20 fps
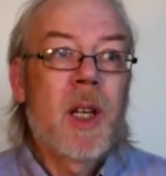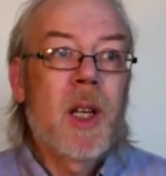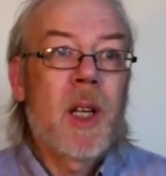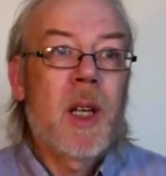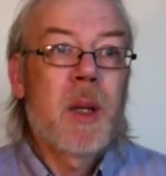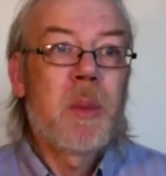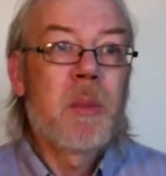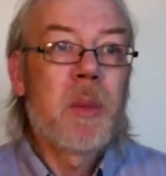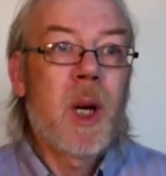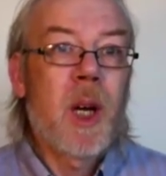
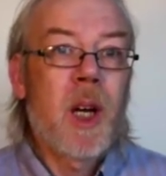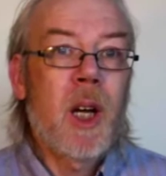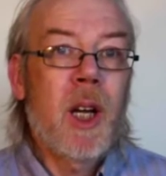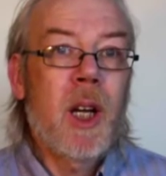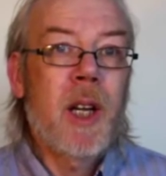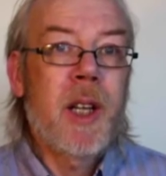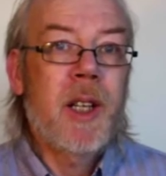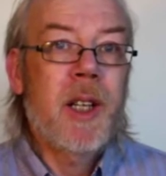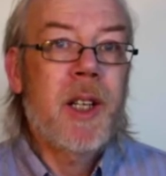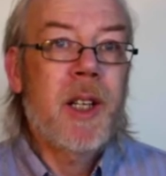
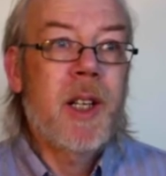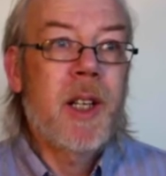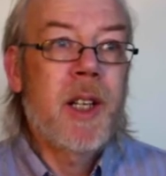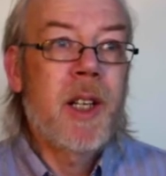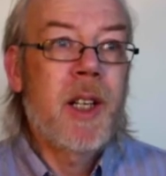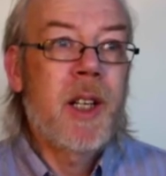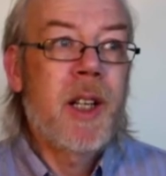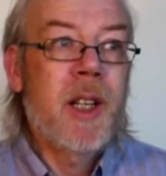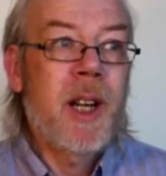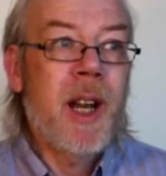But
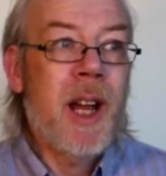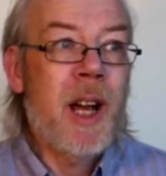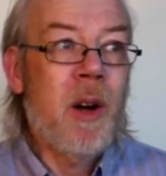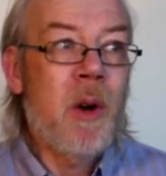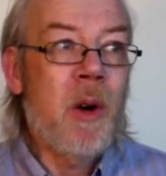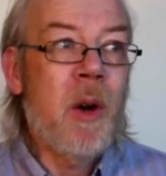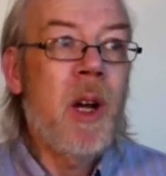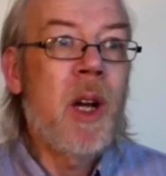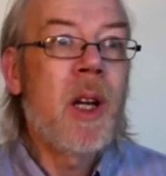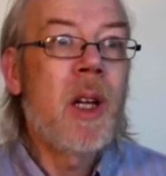
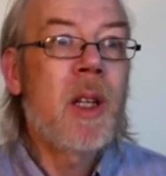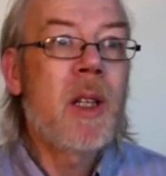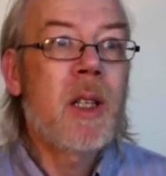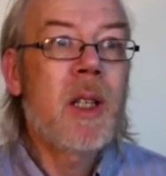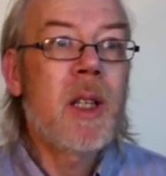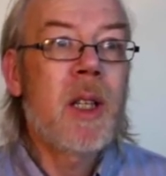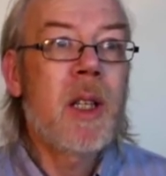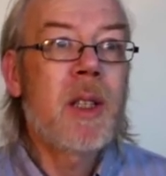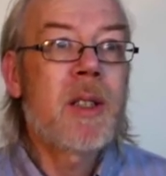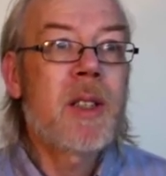now
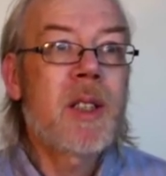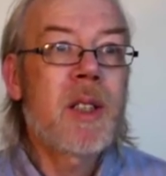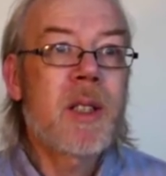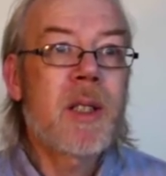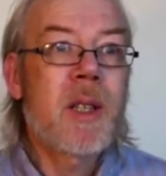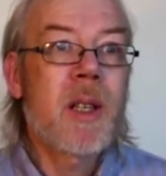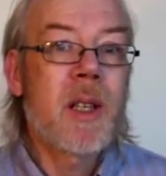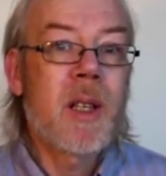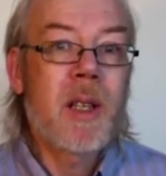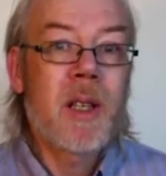
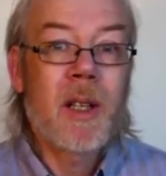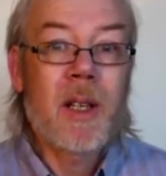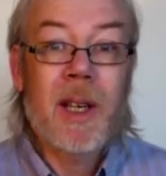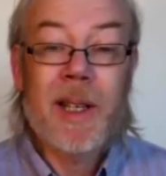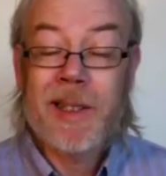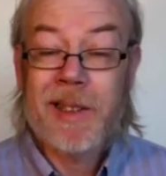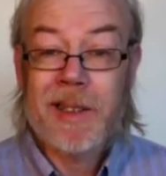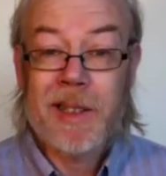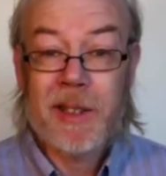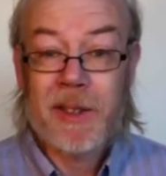it's
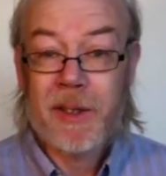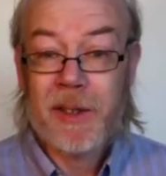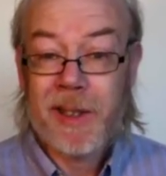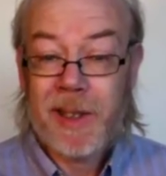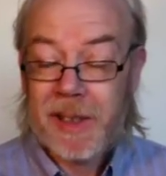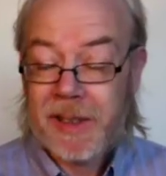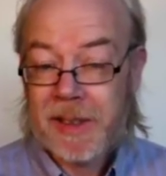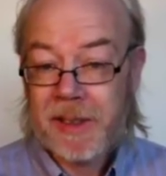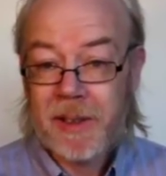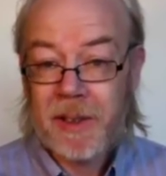8 years
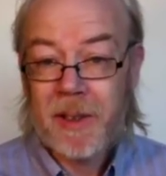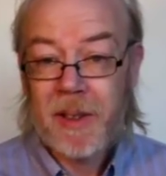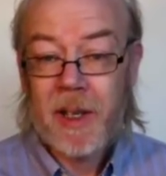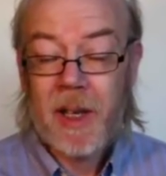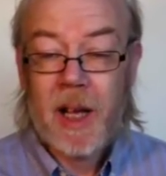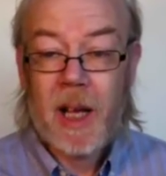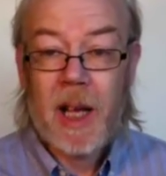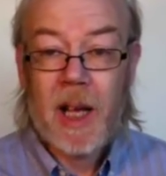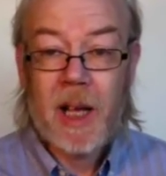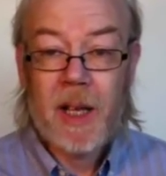later,
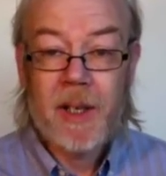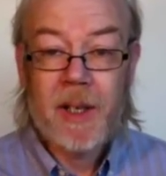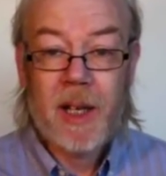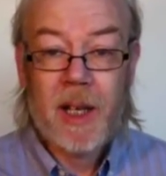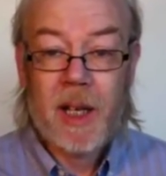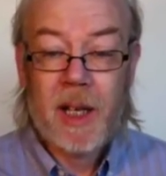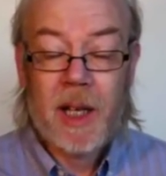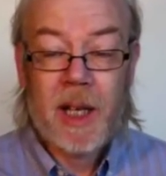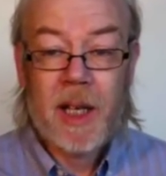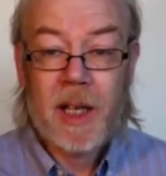and
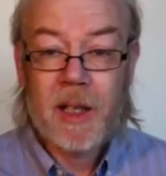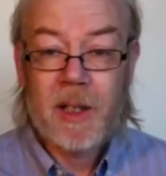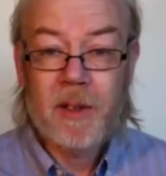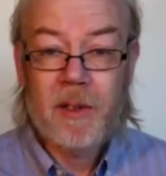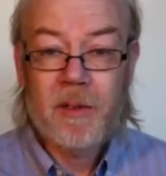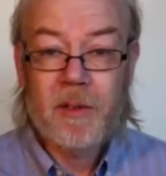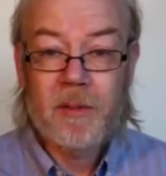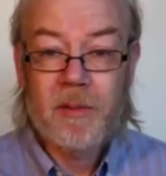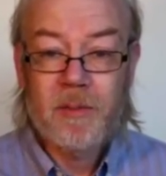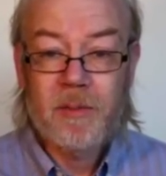I
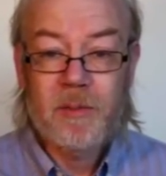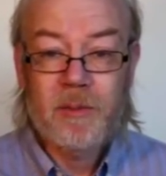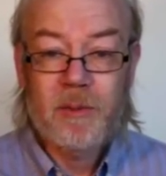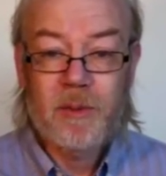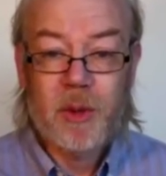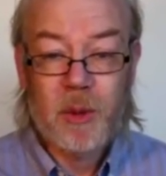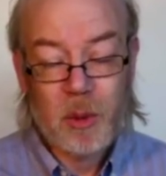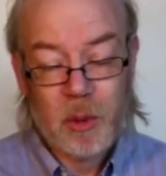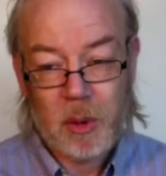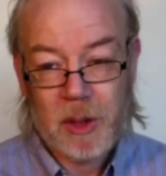can
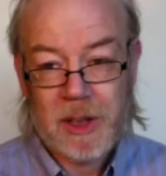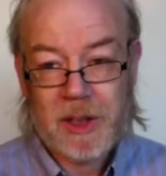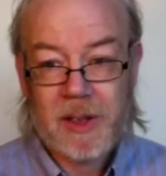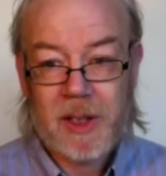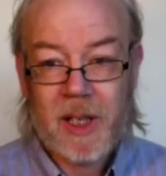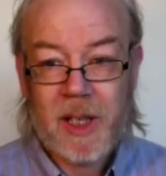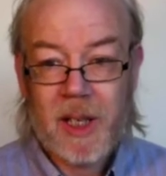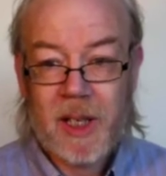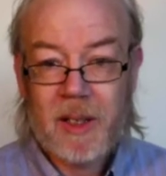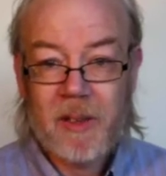truly
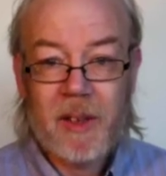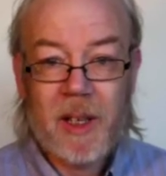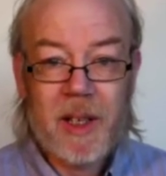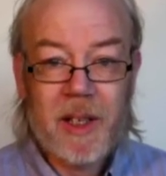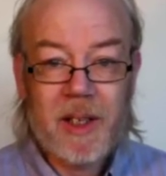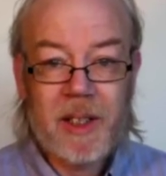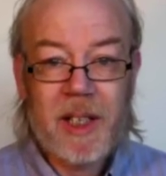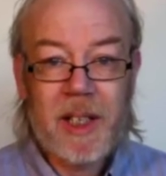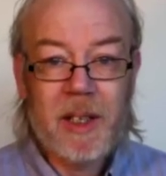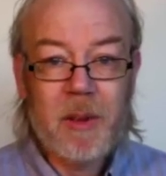say
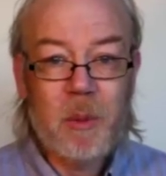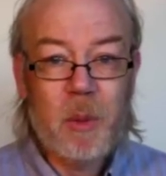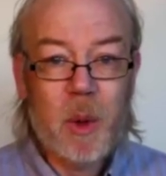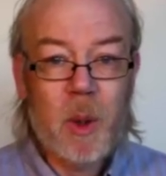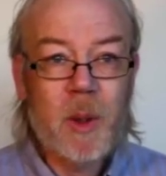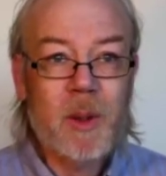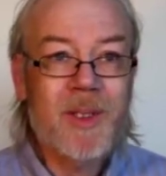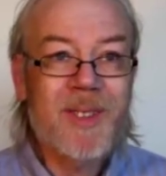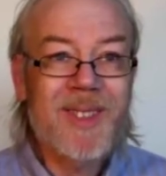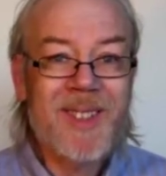that it
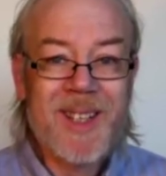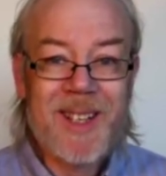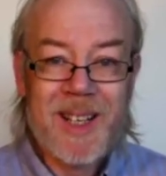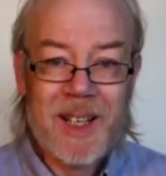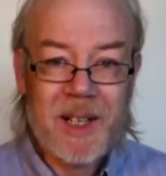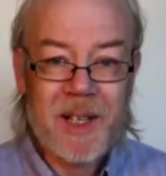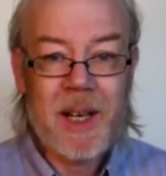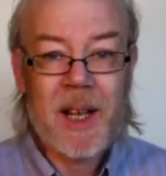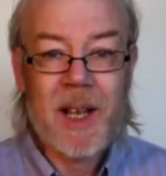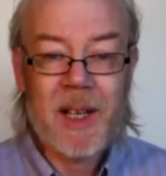was
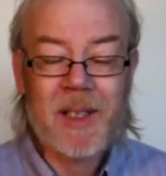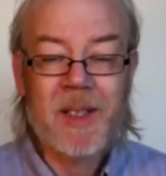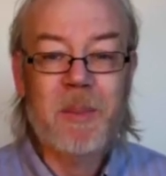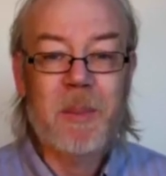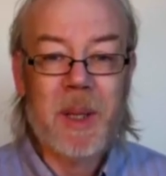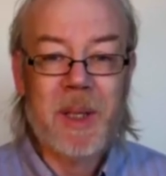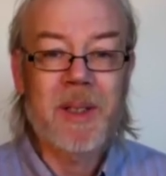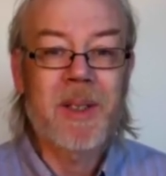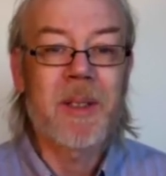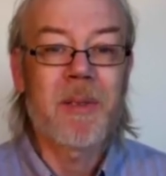
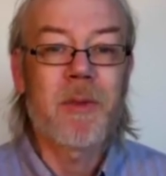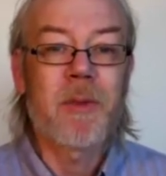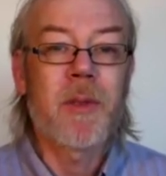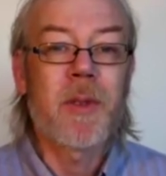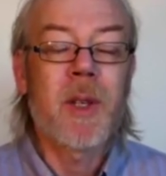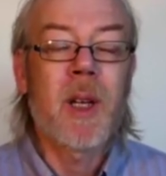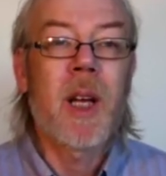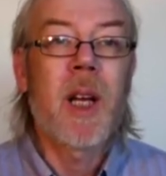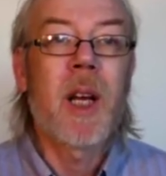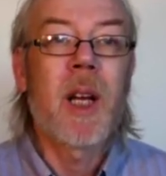inexpensive.
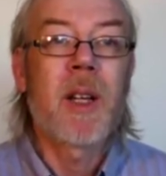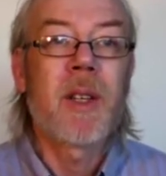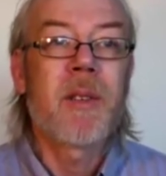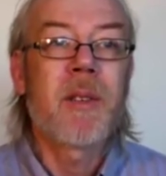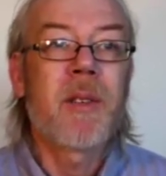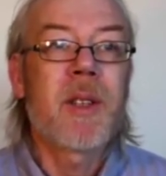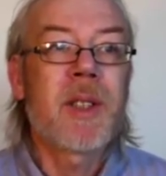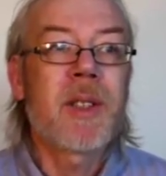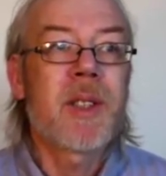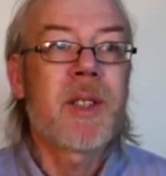
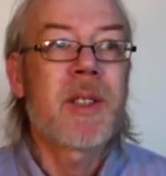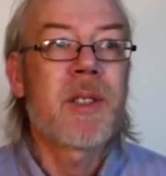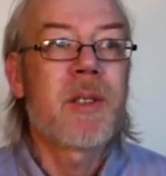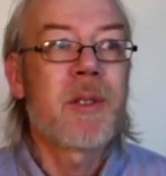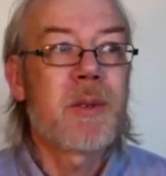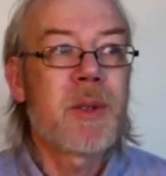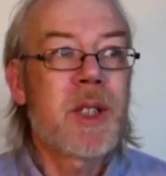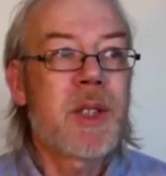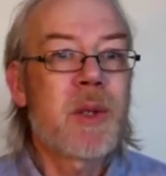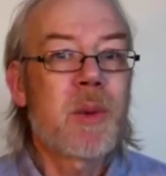And this is the
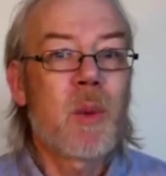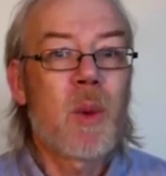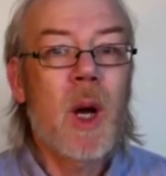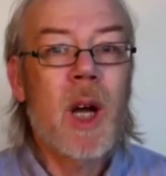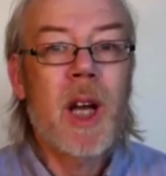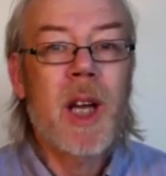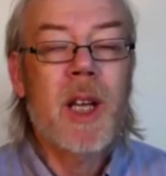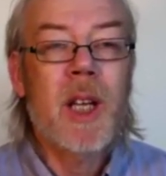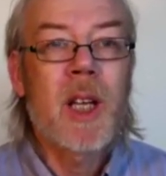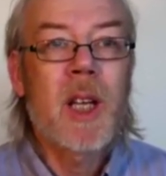reason
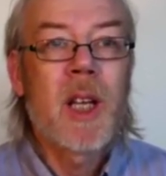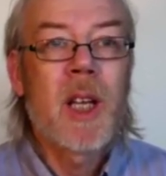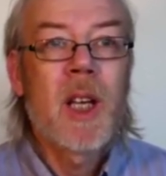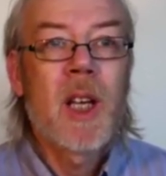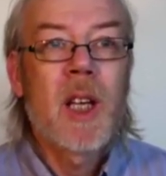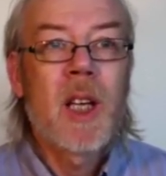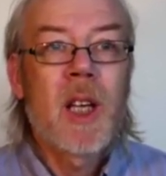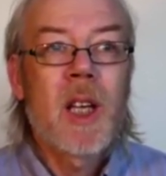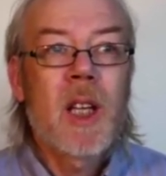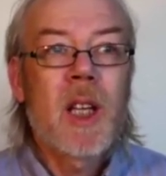why
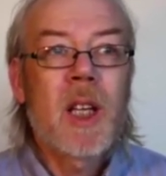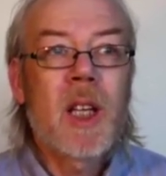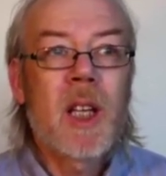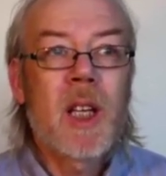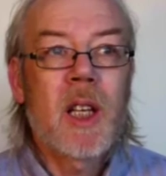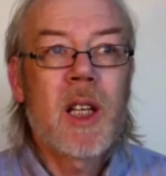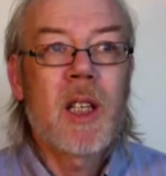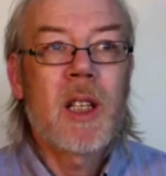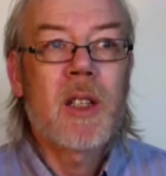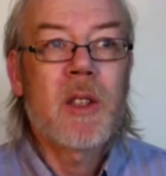
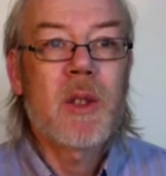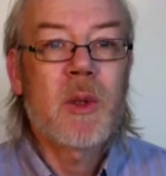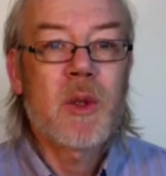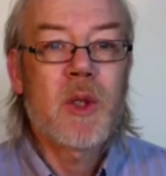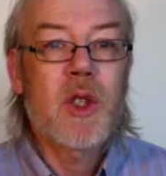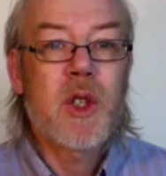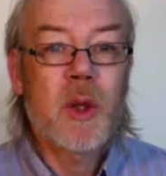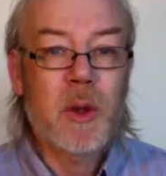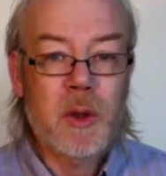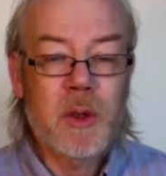you
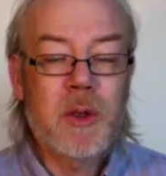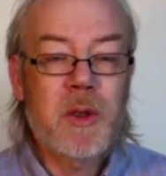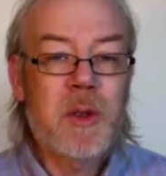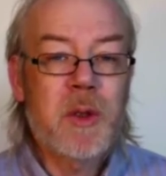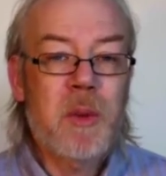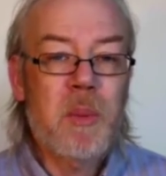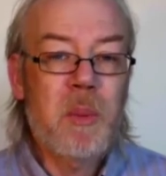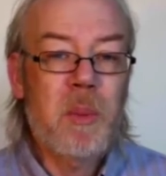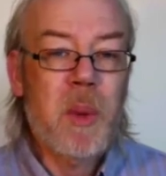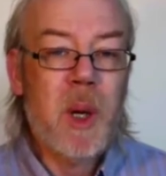should
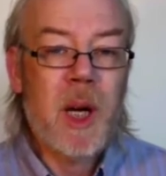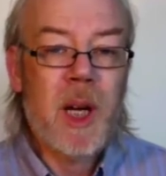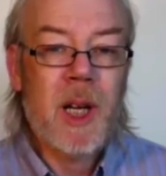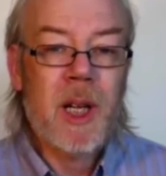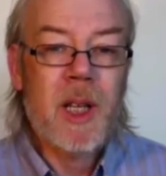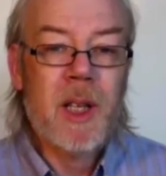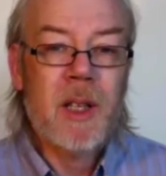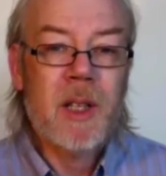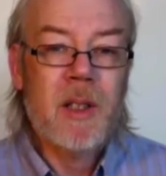buy